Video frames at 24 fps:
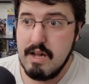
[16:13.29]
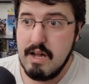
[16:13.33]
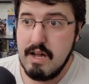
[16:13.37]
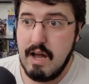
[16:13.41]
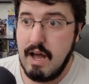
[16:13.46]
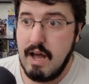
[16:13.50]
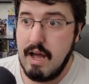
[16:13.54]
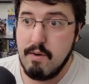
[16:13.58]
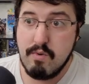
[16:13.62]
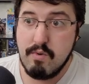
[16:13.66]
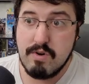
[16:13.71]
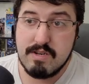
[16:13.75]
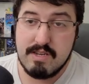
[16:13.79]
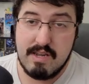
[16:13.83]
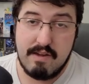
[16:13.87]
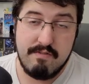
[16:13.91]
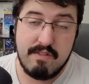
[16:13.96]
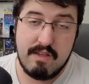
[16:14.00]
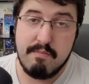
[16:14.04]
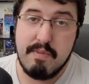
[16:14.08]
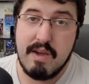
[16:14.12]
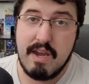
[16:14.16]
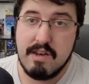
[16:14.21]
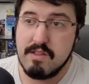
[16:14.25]
I would
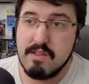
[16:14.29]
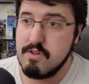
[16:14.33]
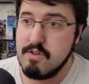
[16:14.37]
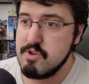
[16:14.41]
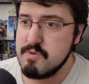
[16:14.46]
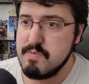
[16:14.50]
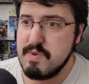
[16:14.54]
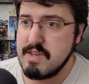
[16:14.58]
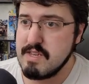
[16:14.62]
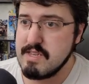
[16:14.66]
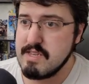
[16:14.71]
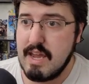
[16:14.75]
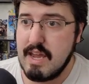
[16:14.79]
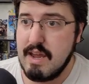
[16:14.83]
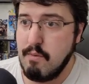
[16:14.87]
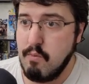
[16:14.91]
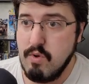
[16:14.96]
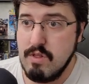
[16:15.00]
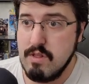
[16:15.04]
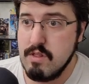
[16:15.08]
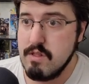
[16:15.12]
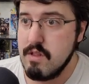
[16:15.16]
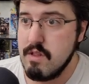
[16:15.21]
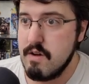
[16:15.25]
definitely paint it though, just because I
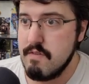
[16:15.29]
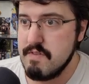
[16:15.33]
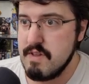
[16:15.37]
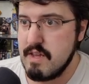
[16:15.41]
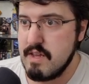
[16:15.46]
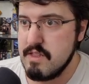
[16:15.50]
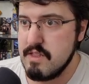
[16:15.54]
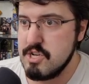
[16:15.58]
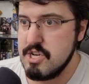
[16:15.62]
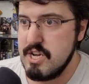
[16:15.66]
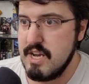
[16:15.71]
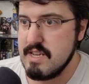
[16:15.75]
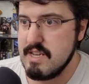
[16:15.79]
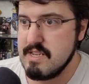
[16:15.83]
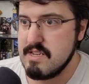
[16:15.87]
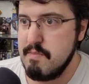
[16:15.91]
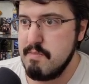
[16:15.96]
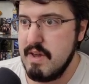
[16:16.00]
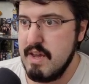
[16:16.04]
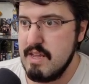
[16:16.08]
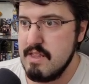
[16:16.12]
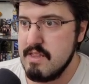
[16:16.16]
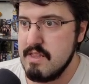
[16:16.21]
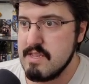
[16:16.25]
would love to get the chance to
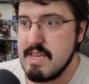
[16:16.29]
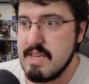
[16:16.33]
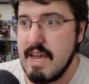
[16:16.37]
paint this.